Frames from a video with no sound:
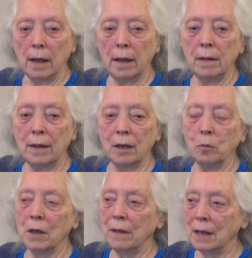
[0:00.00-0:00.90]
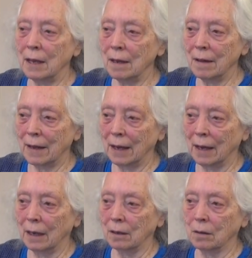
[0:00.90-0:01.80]
And then within
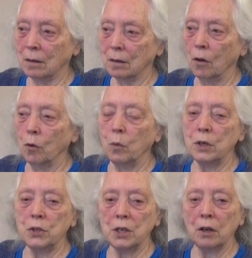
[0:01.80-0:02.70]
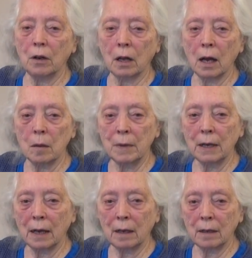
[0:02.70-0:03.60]
that, we share a
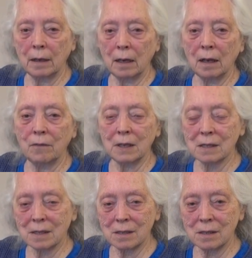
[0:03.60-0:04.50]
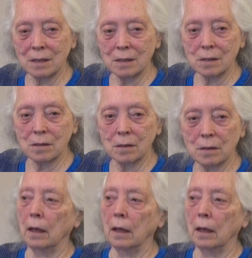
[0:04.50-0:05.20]
commonality of existence.